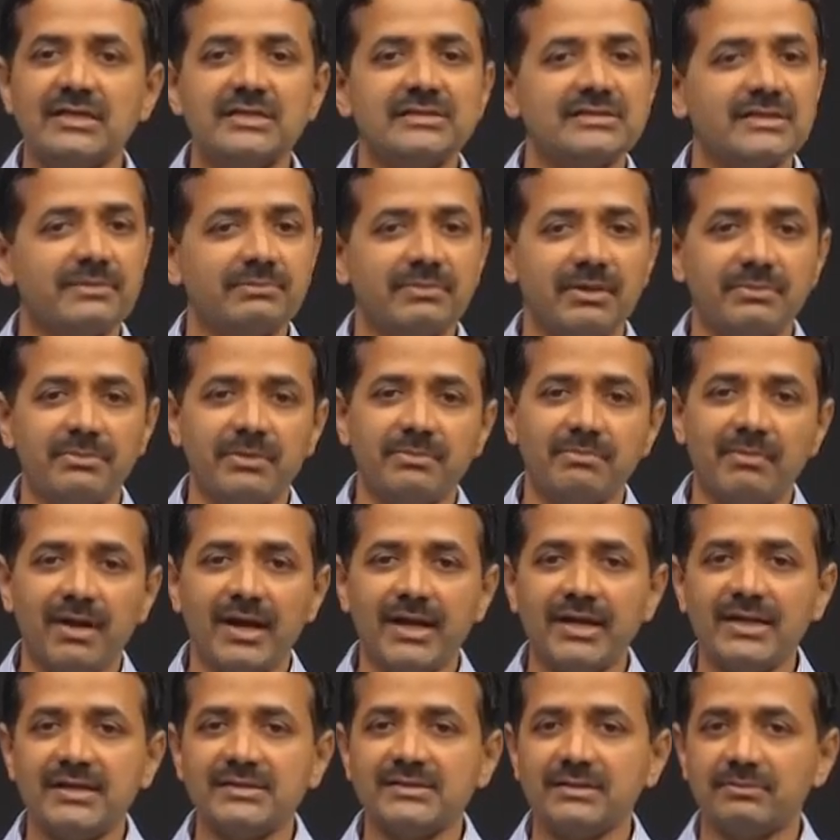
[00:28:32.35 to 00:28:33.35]
Some may be
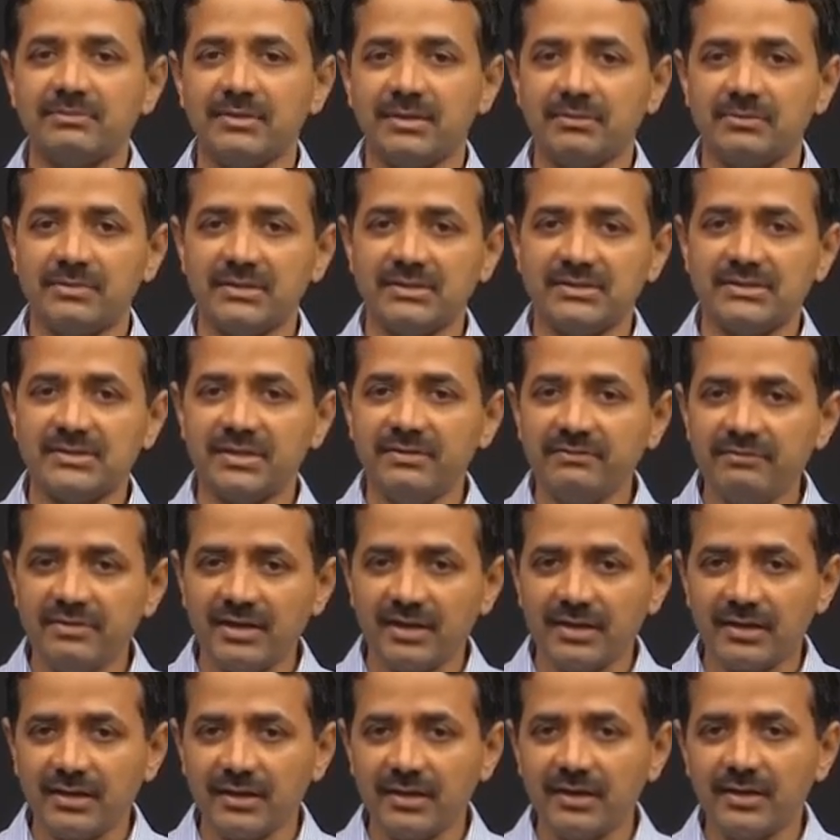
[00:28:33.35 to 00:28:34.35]
mild, some may be
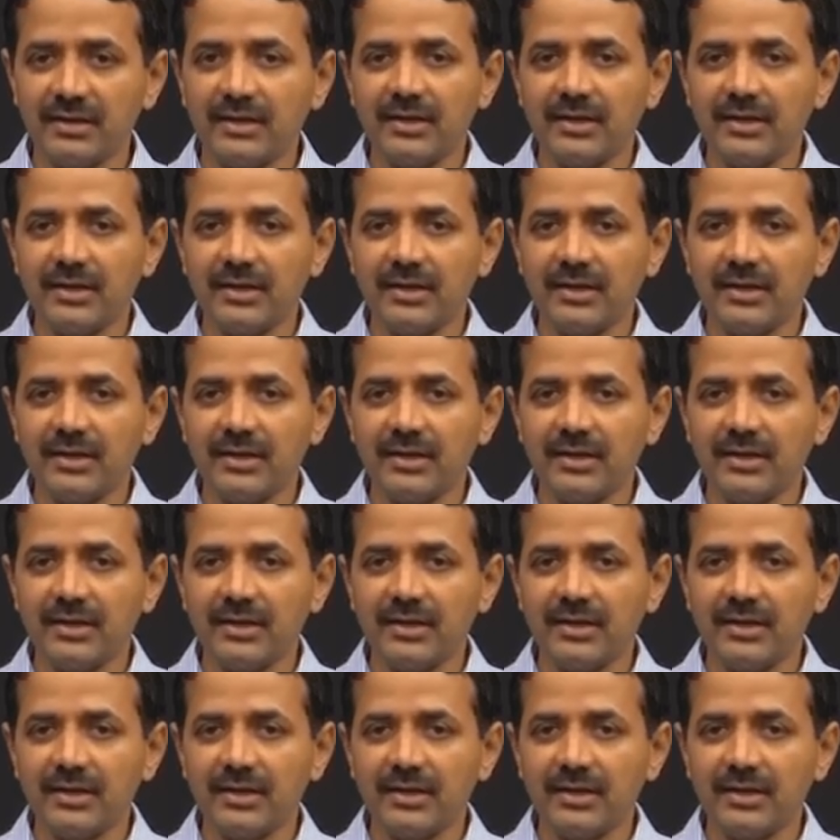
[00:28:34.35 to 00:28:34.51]
severe,